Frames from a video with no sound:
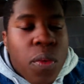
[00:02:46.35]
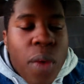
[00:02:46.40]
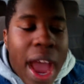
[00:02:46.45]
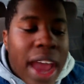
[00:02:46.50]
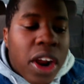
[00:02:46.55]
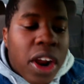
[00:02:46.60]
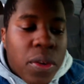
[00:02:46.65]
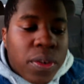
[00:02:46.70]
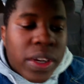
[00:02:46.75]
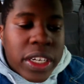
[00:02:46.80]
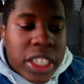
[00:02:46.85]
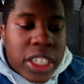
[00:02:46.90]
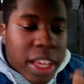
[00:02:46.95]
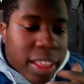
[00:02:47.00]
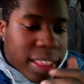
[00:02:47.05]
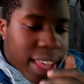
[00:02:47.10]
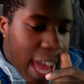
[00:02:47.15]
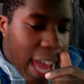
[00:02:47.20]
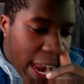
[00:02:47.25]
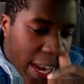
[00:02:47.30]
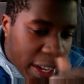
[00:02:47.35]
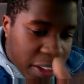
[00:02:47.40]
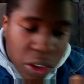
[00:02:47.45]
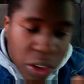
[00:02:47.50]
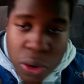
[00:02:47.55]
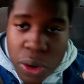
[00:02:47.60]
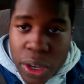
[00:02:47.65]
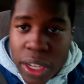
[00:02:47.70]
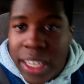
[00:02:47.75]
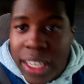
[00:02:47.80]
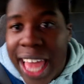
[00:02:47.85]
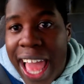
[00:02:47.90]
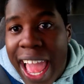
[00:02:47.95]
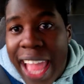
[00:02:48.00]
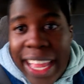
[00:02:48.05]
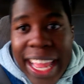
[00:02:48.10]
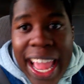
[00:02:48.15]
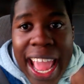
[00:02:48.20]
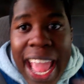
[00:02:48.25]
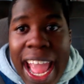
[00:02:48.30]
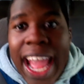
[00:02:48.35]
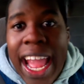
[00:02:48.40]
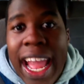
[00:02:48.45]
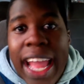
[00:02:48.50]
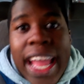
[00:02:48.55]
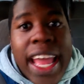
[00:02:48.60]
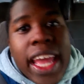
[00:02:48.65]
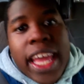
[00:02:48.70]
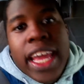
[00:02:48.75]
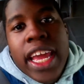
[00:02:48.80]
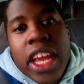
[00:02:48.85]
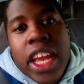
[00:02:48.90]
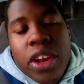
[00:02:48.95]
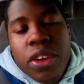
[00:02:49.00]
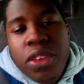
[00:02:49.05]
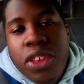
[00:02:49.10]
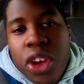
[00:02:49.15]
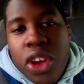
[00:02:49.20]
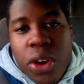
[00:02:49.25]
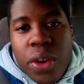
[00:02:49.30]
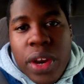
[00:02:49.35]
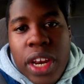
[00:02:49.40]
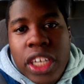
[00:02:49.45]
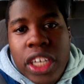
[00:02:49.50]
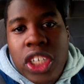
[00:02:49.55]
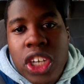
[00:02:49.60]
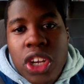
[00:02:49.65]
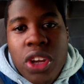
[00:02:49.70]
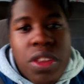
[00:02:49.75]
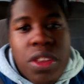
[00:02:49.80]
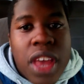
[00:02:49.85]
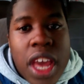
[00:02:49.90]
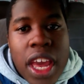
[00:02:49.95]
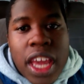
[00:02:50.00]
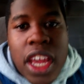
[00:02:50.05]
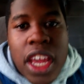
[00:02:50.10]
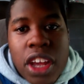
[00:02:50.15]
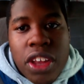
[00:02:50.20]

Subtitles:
Why don't we just kind of do it like, hey, here's your issues,